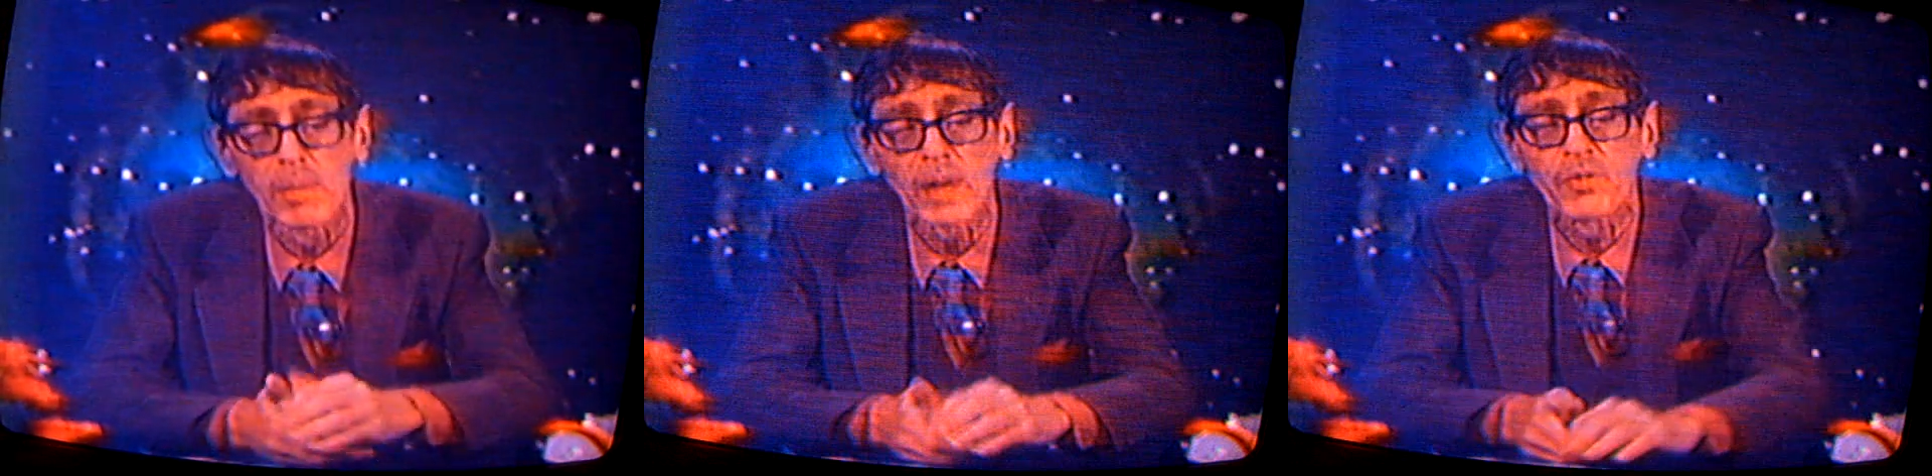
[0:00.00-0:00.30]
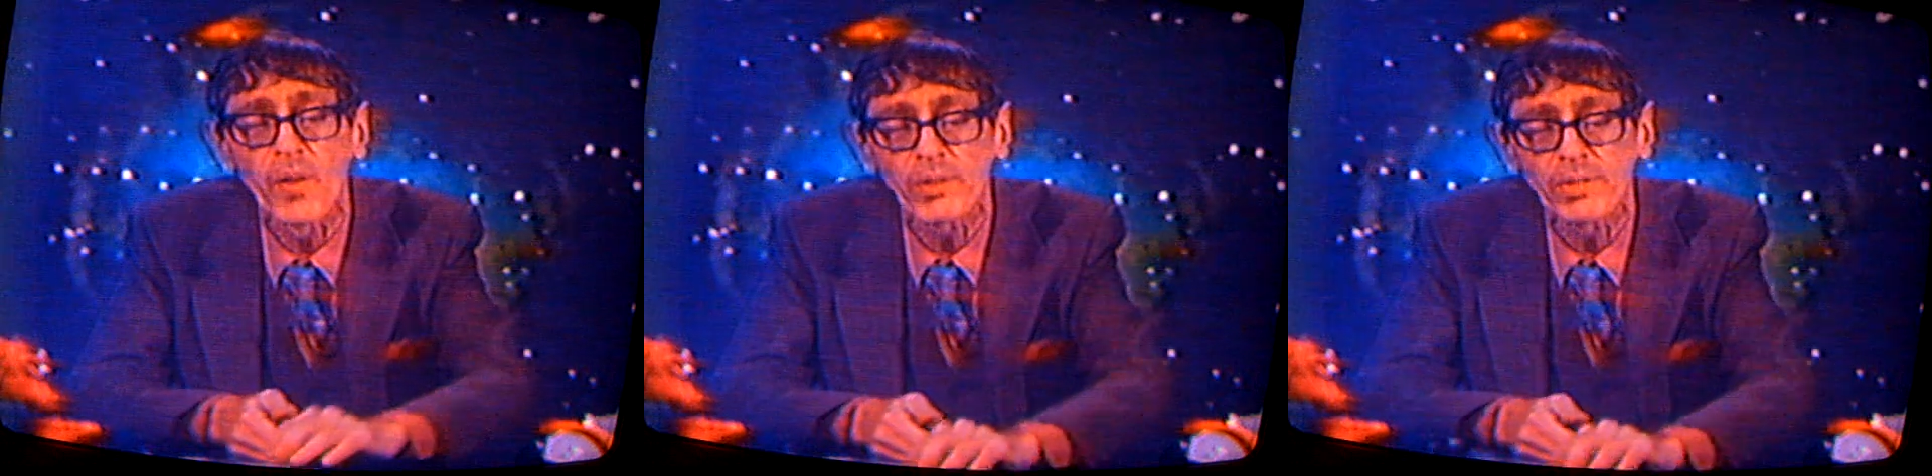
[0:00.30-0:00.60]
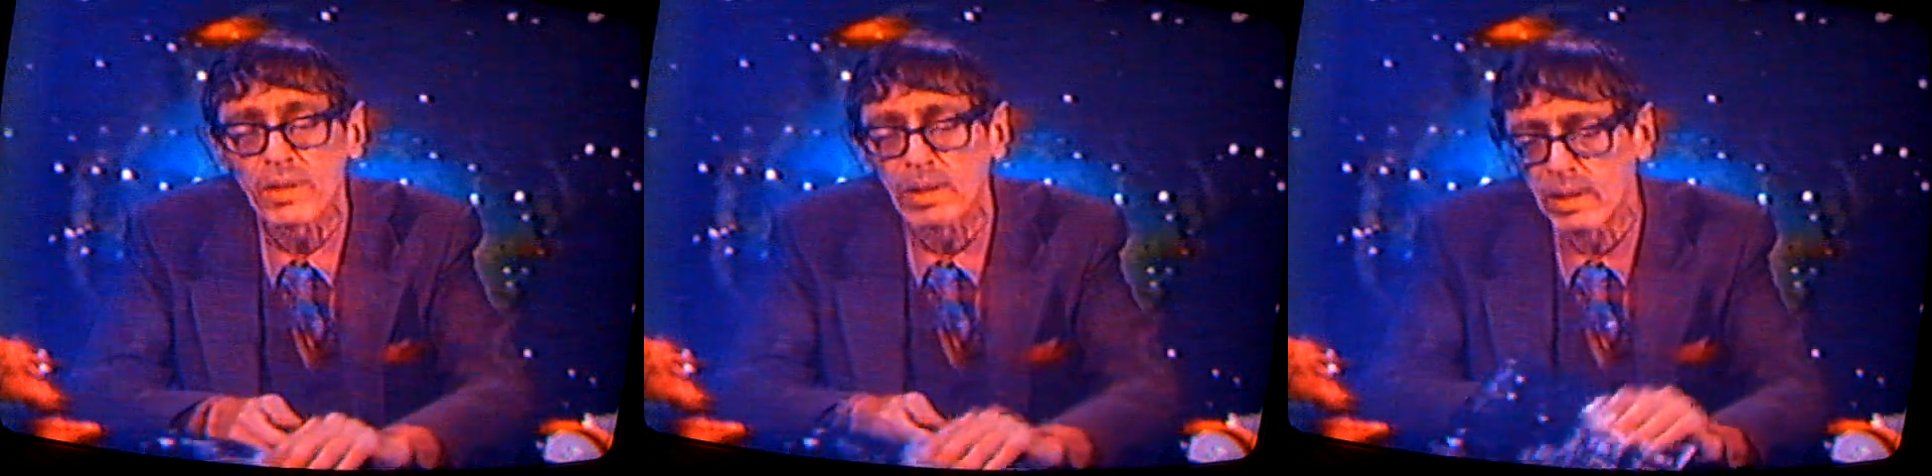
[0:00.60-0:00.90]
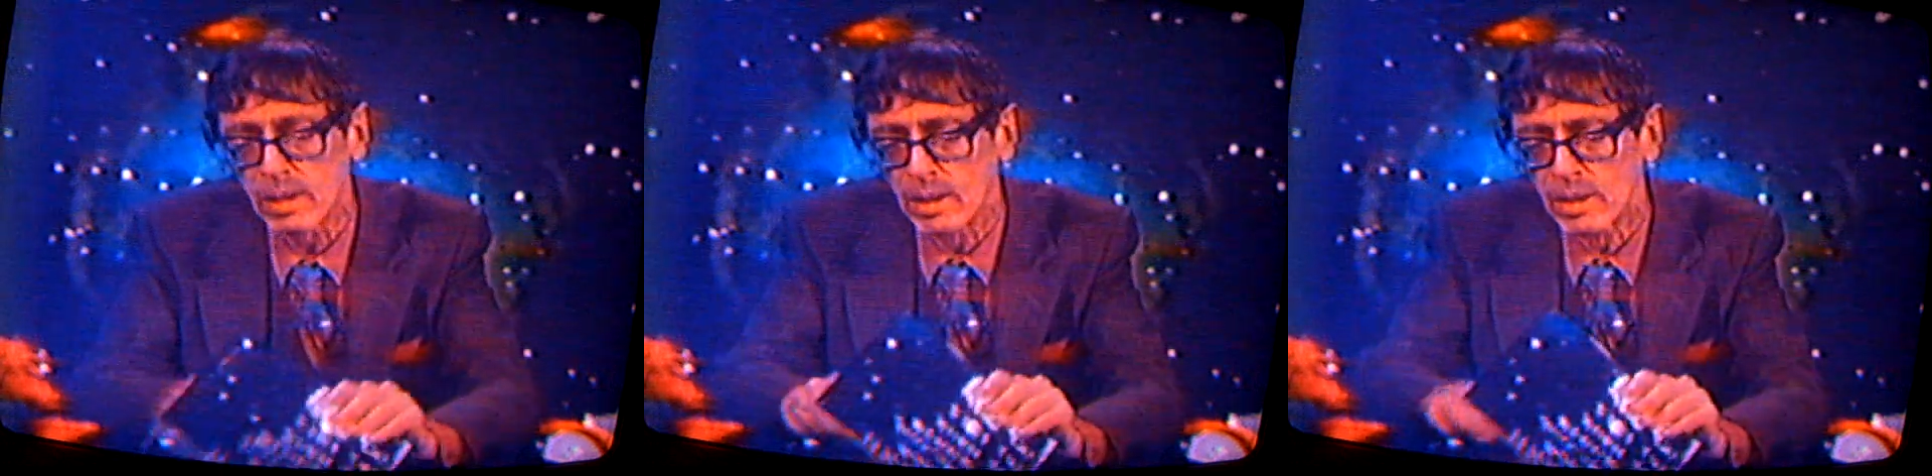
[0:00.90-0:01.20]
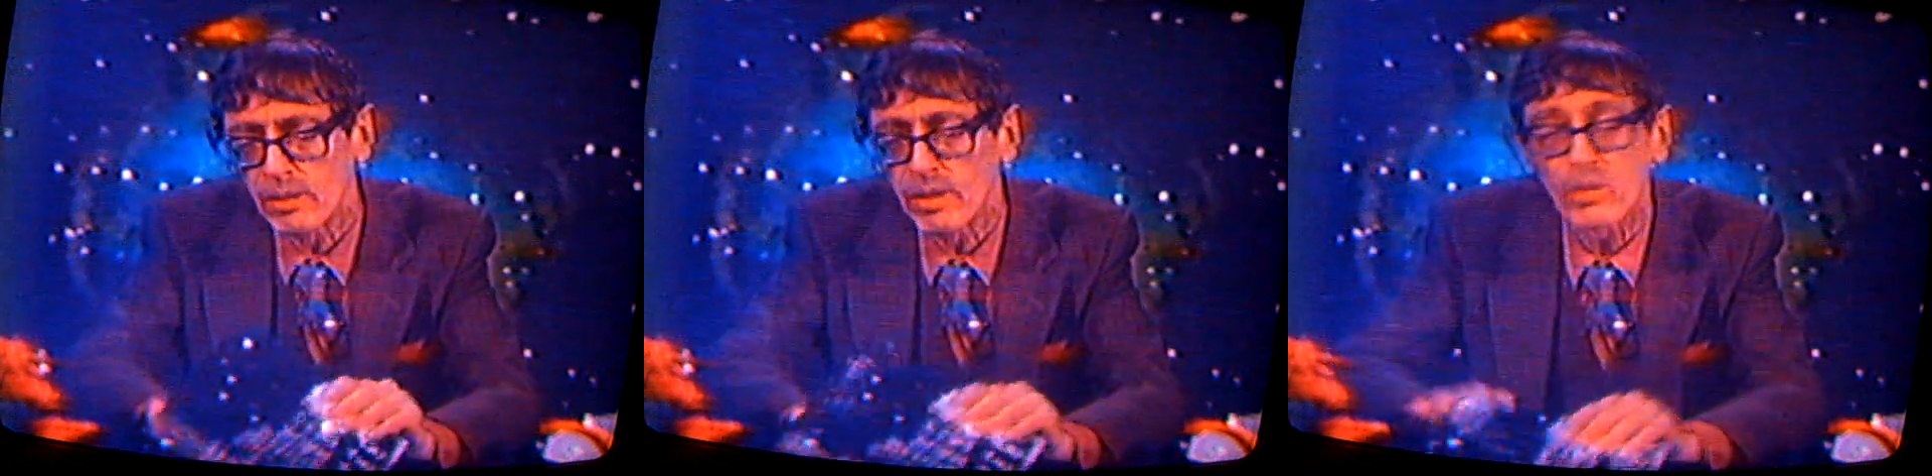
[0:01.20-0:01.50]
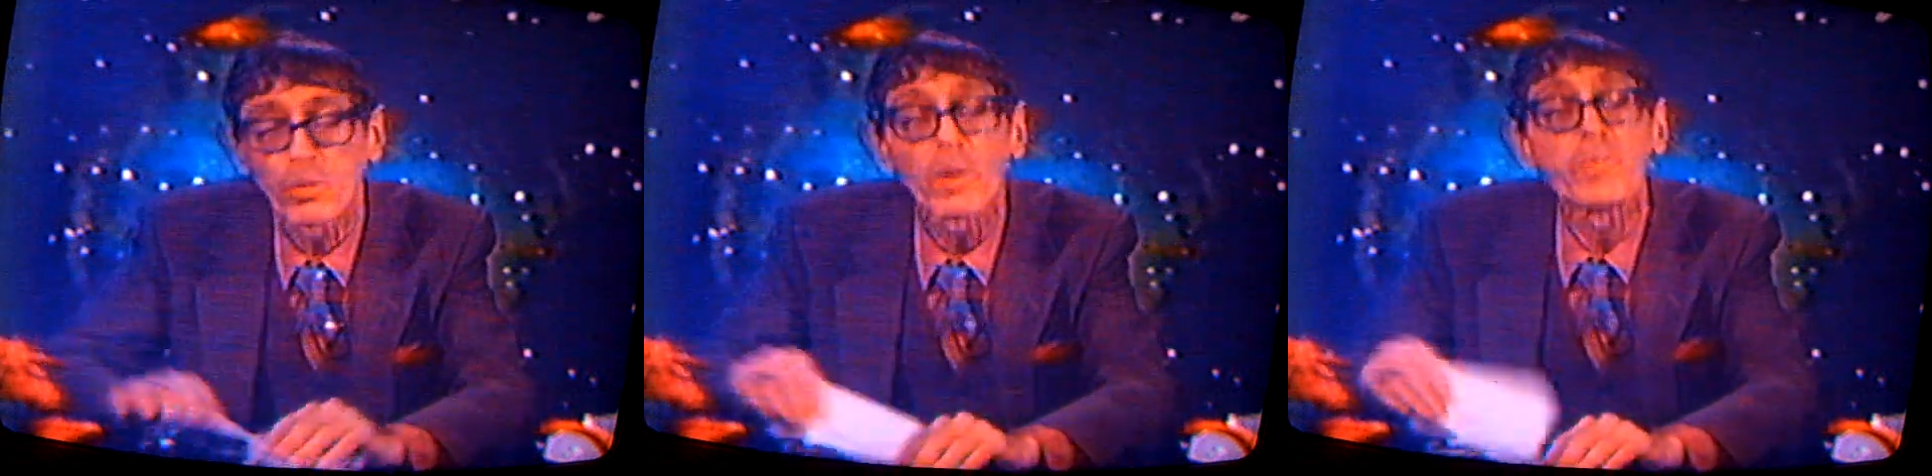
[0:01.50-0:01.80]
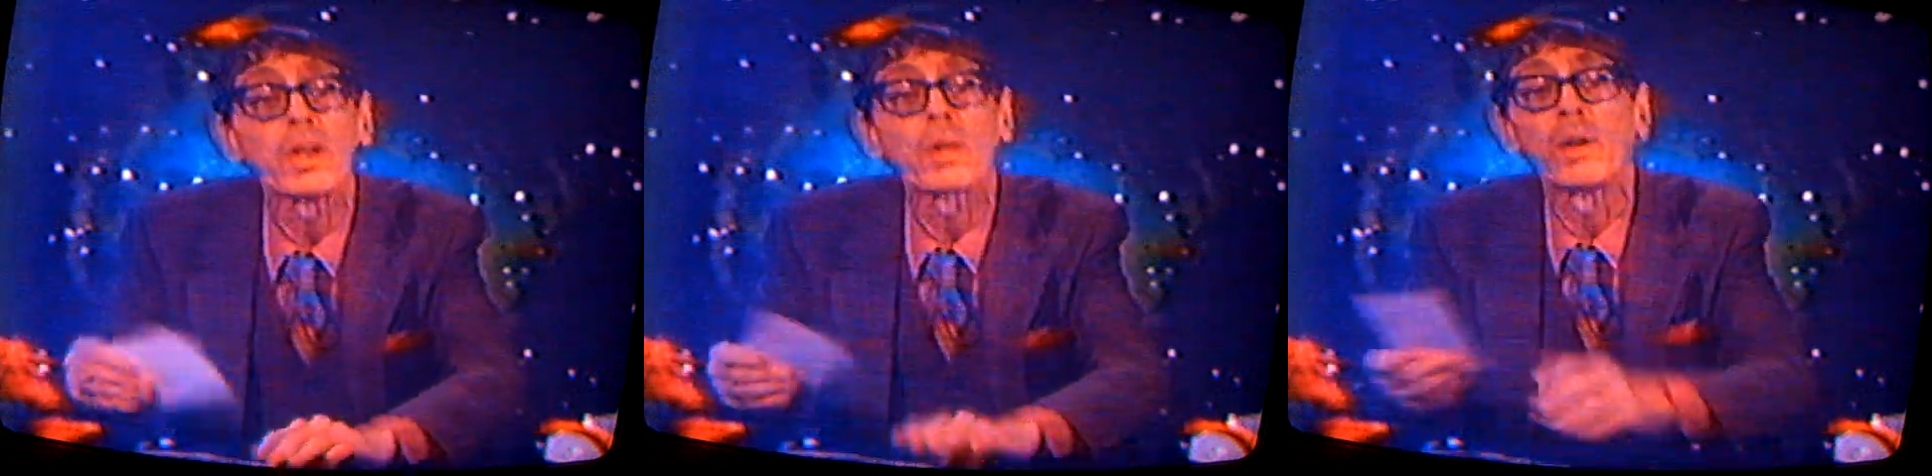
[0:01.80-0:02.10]
But first, the
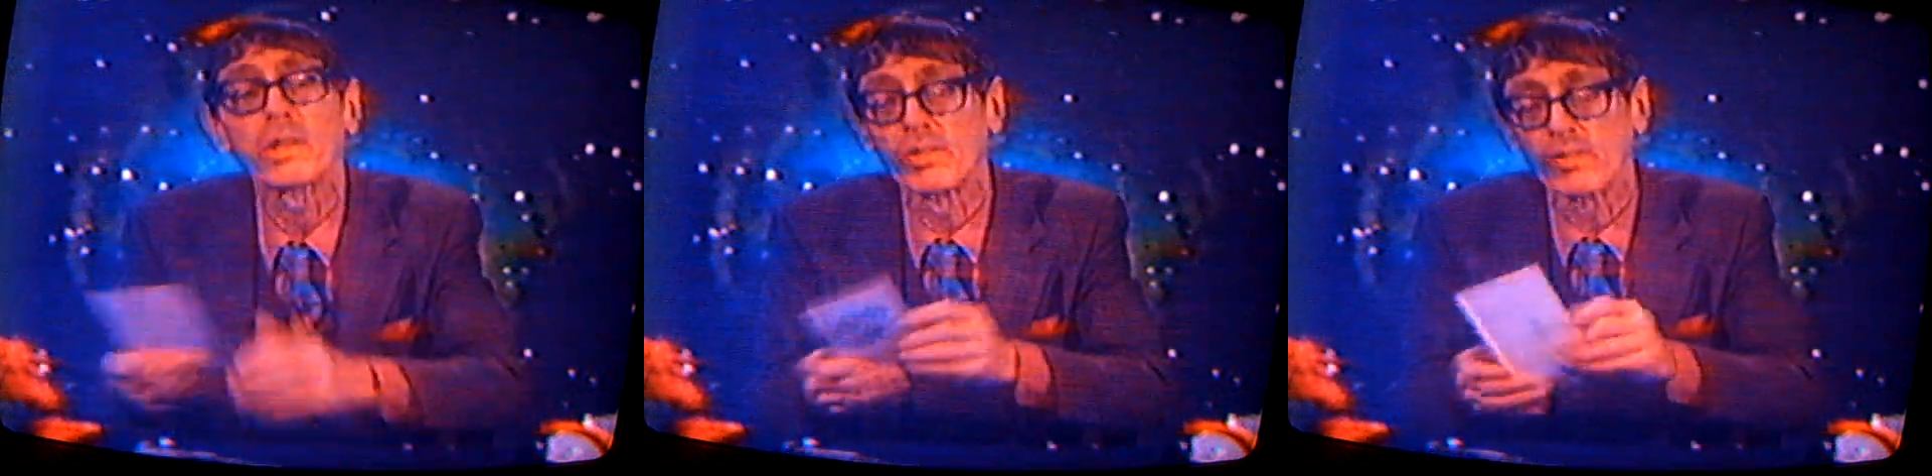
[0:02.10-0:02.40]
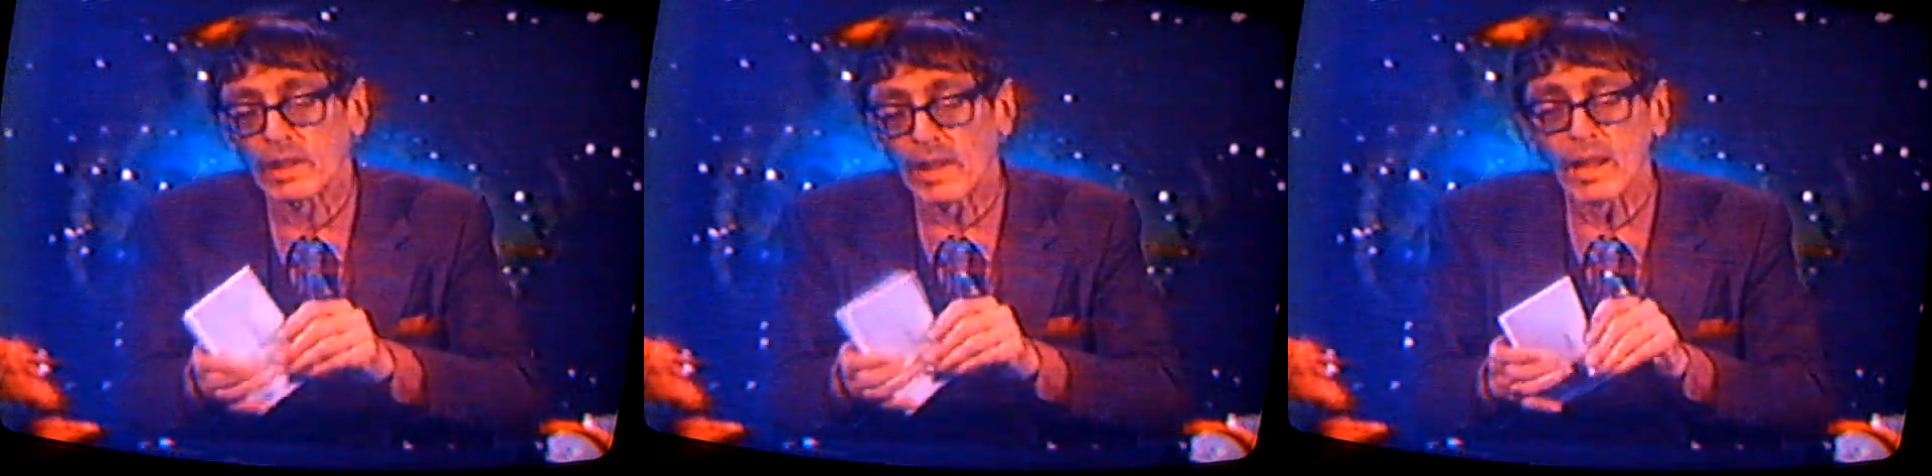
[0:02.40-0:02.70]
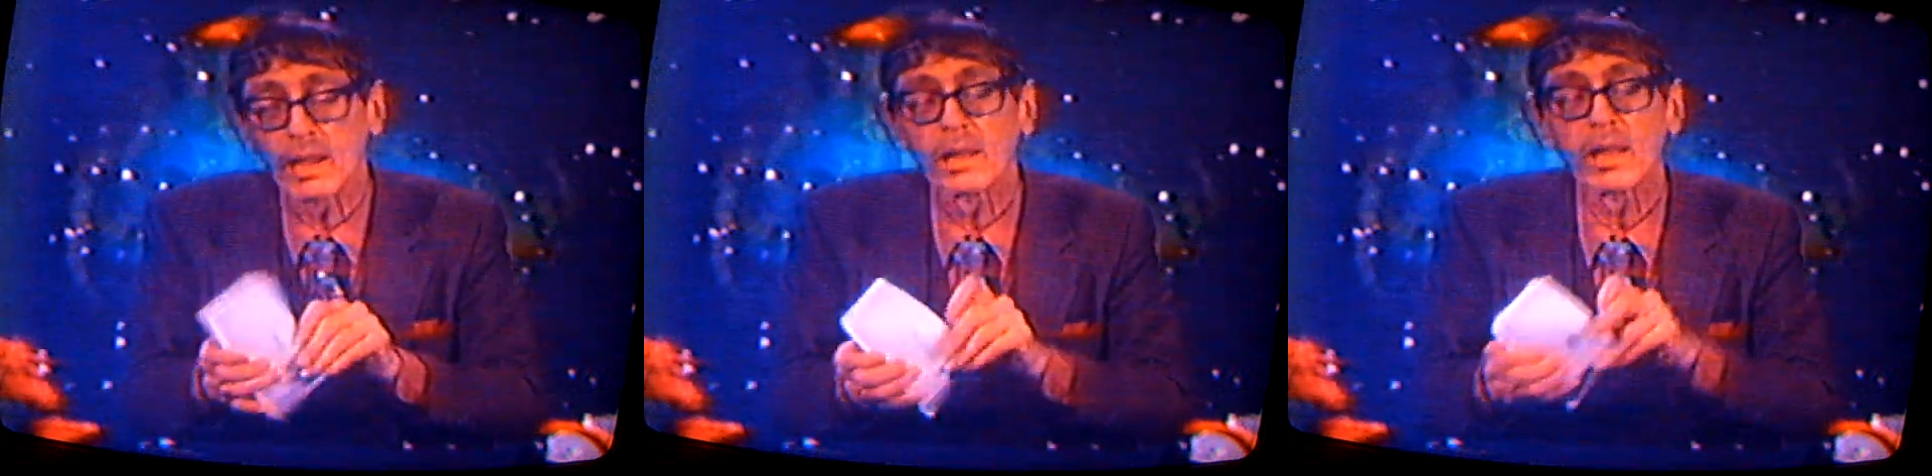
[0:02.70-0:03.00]
trivia question of the day.